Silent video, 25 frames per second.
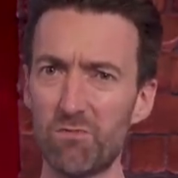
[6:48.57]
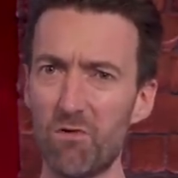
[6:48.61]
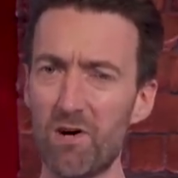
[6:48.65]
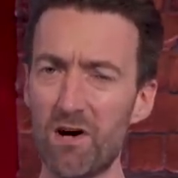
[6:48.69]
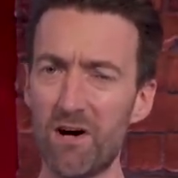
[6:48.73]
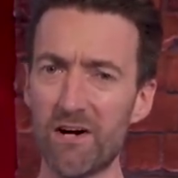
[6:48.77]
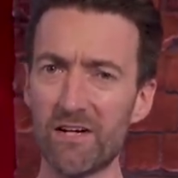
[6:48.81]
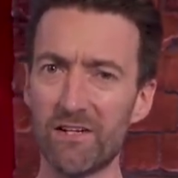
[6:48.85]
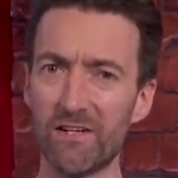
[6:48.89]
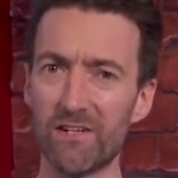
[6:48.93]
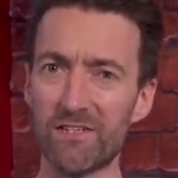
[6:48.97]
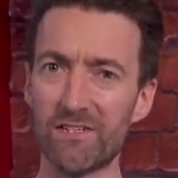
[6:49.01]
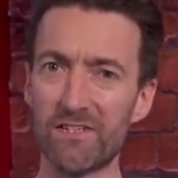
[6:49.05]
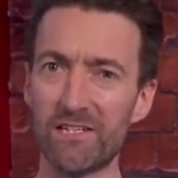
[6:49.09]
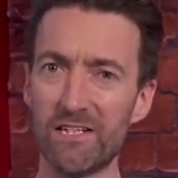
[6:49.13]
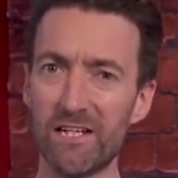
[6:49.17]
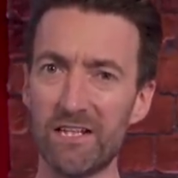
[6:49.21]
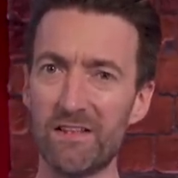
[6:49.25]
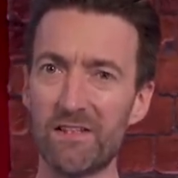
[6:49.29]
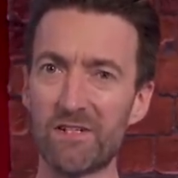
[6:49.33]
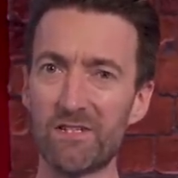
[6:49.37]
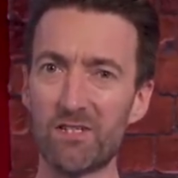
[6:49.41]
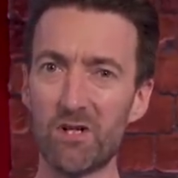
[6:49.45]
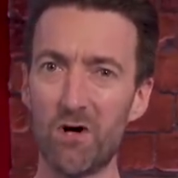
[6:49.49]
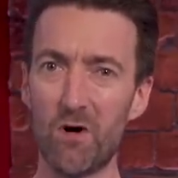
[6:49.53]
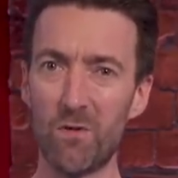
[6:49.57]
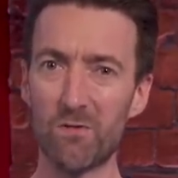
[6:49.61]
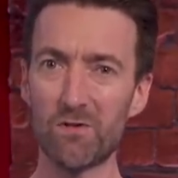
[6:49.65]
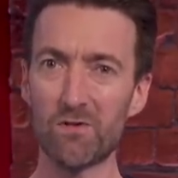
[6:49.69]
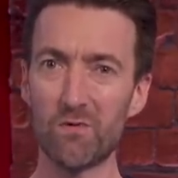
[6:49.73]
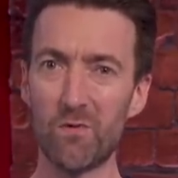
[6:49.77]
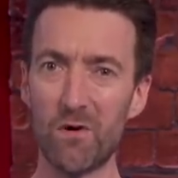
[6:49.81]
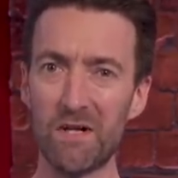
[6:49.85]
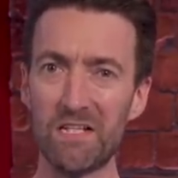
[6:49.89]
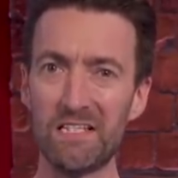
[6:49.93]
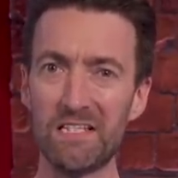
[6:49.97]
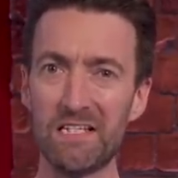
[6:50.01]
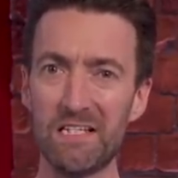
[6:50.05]
riders in the top
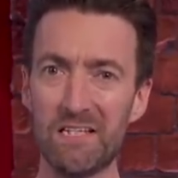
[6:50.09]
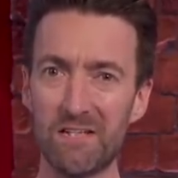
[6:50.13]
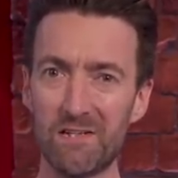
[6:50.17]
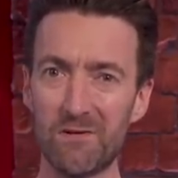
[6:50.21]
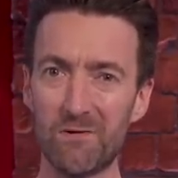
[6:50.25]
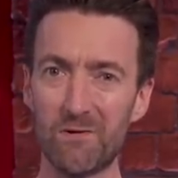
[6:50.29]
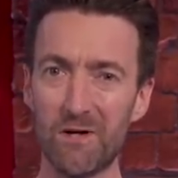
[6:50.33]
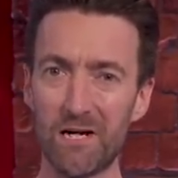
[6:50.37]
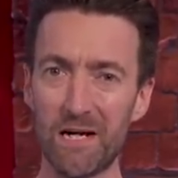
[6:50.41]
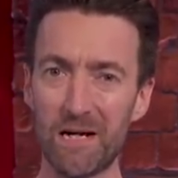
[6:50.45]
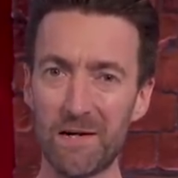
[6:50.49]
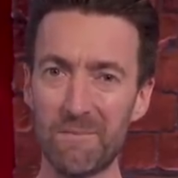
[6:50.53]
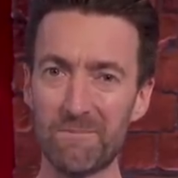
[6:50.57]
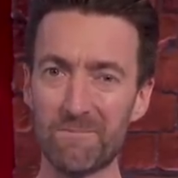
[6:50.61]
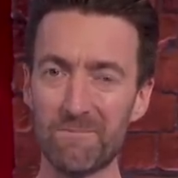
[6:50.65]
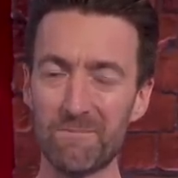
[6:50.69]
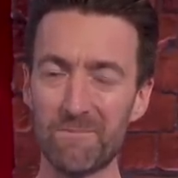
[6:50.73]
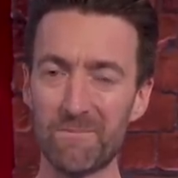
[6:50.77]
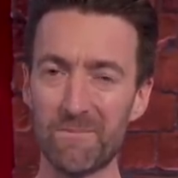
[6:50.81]
23.